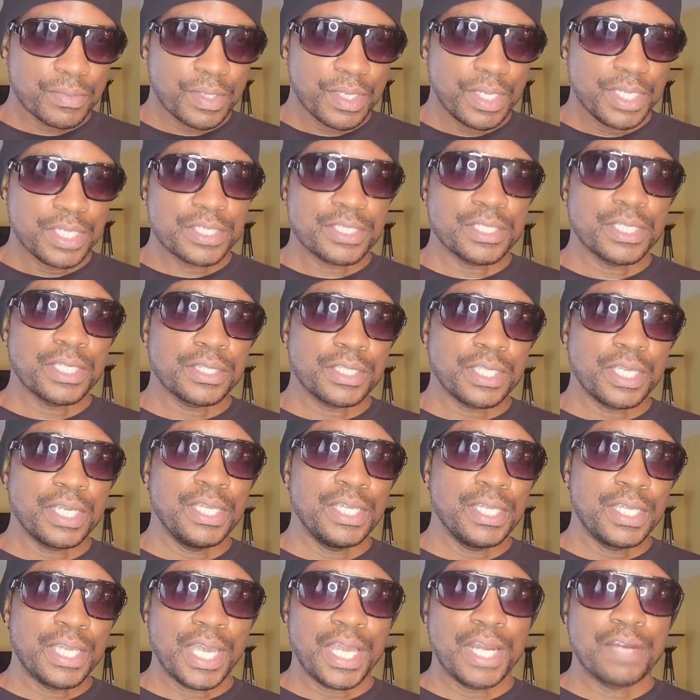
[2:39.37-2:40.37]
he said that
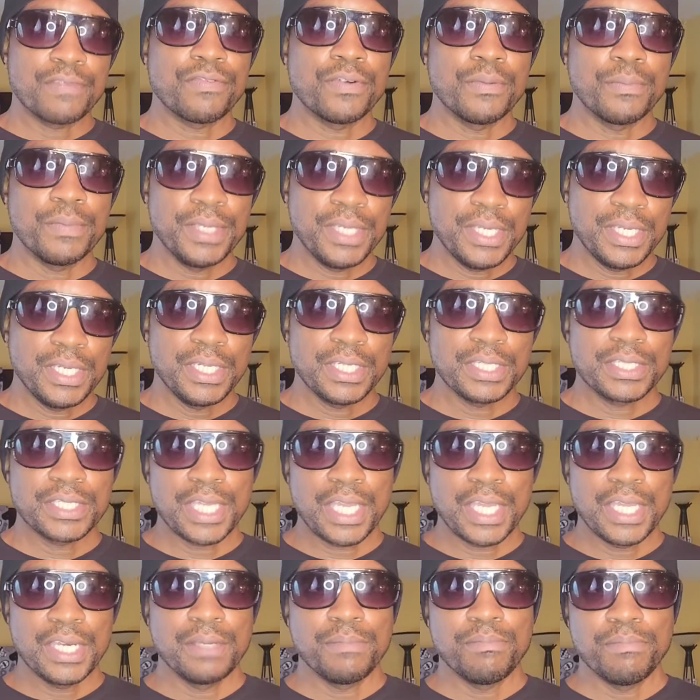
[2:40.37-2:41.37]
he got it from eating
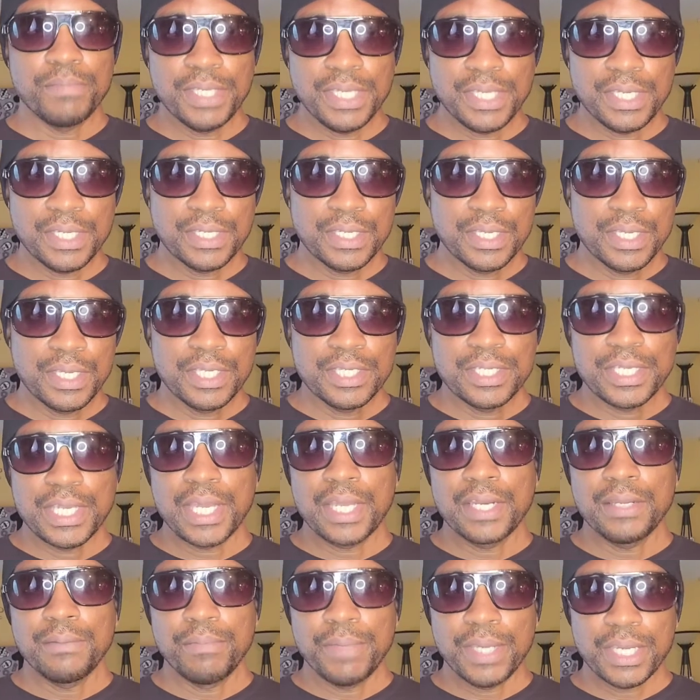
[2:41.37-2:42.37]
tainted meat
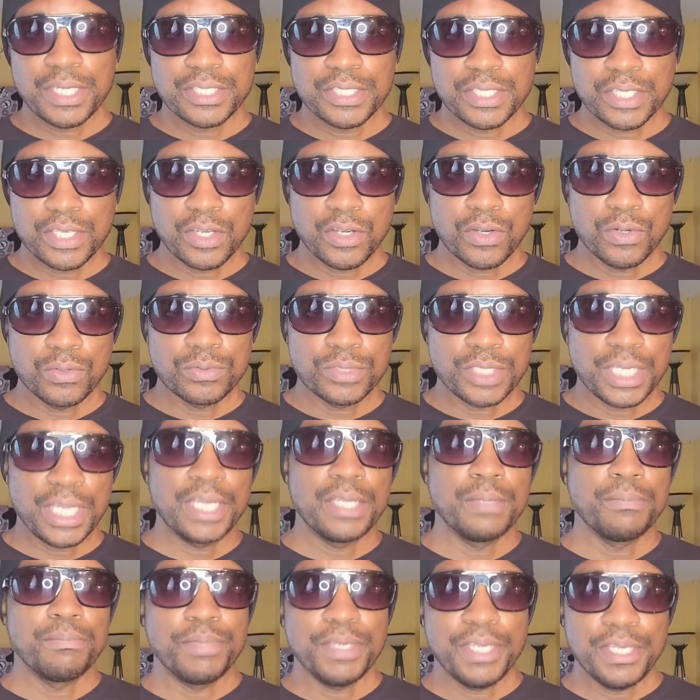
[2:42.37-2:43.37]
down in Mexico,
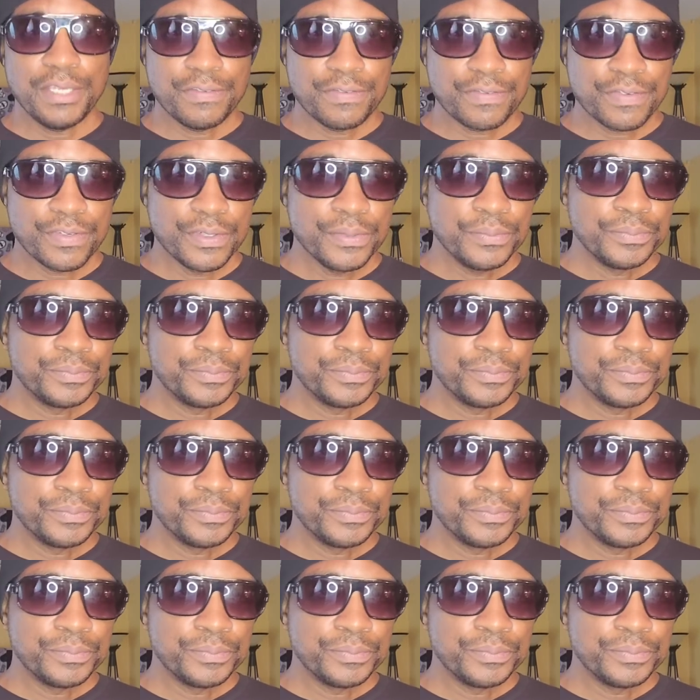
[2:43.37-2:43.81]
tainted beef.